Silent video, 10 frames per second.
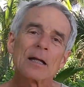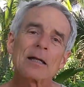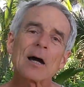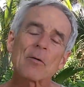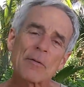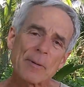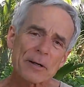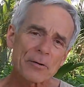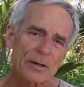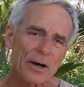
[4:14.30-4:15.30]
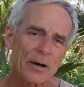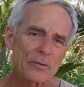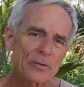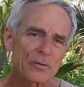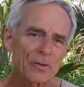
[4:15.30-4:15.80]
Now with the
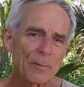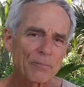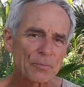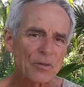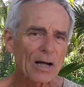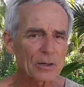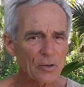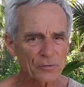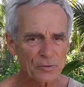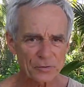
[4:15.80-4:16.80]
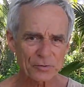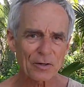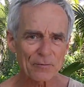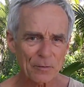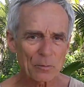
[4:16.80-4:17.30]
microcurrent, there's diagnostic
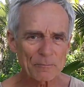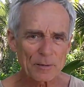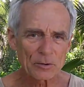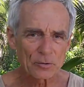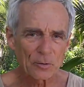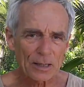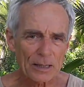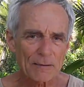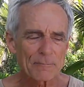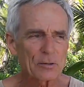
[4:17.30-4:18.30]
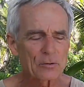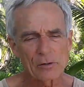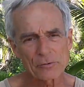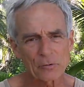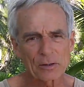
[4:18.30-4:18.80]
stuff that we've been doing, and I've
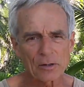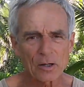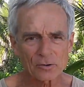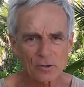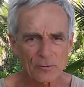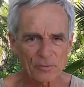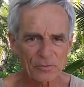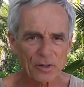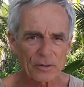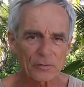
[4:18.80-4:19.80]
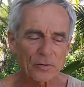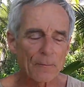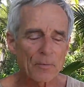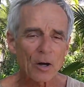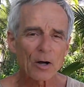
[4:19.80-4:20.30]
been doing long-term studies
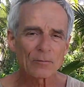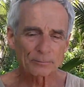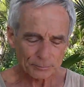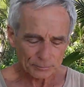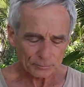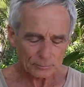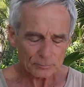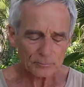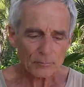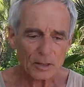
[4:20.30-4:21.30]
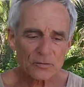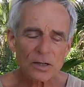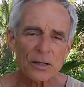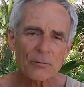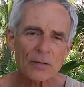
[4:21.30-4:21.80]
of
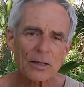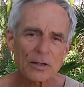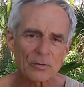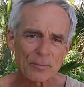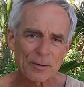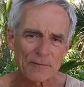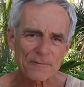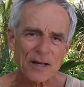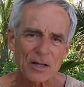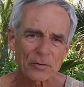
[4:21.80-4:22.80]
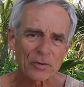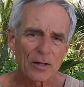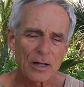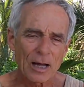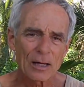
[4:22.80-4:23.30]
taking readings on my face
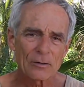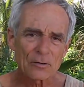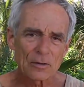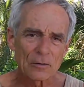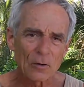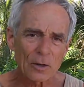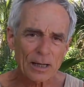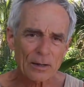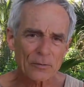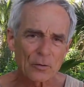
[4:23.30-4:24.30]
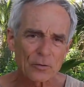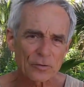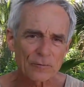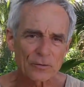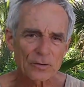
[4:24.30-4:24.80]
and looking at those
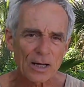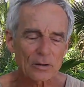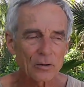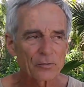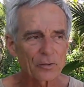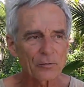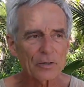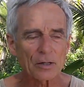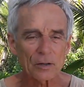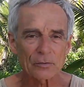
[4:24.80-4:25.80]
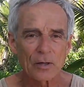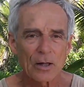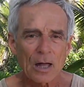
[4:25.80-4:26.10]
different diagnostic readings.